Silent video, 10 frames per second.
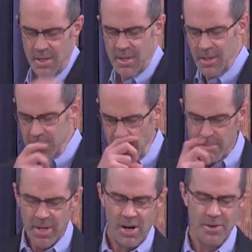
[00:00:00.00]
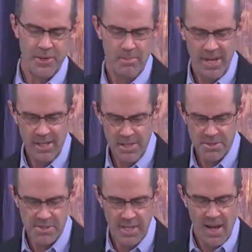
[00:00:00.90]
John MacArthur made an
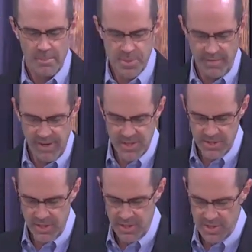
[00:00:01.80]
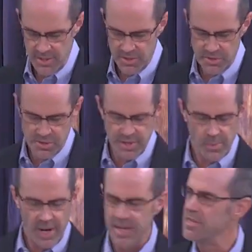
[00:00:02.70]
interesting observation. He said there's three
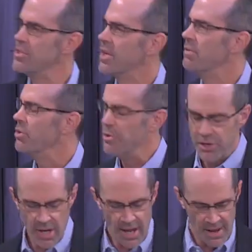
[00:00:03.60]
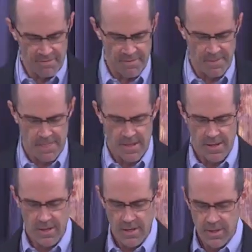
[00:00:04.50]
ways you can ruin your life
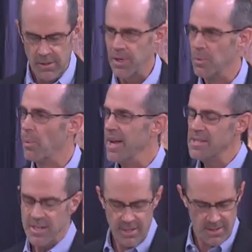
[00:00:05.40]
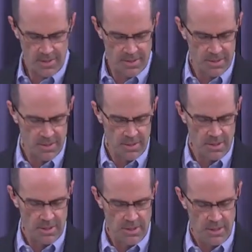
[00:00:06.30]
you can waste it,
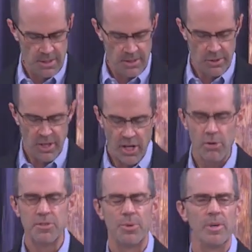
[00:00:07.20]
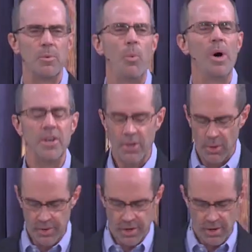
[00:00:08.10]
you can go toward one
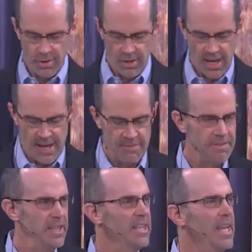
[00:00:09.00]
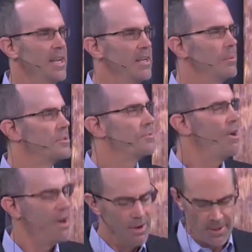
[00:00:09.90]
goal your whole life, and in the end, it was
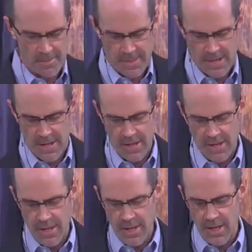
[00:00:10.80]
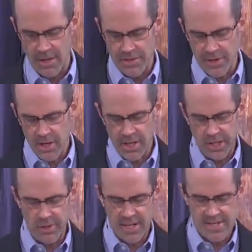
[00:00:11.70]
wrong. And thirdly,
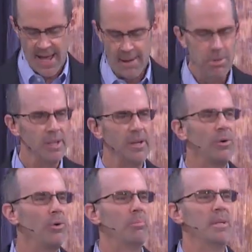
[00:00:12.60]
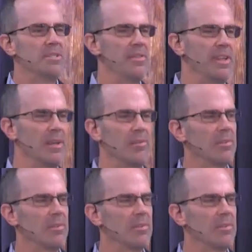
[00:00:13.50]
you can dabble in a whole bunch of things.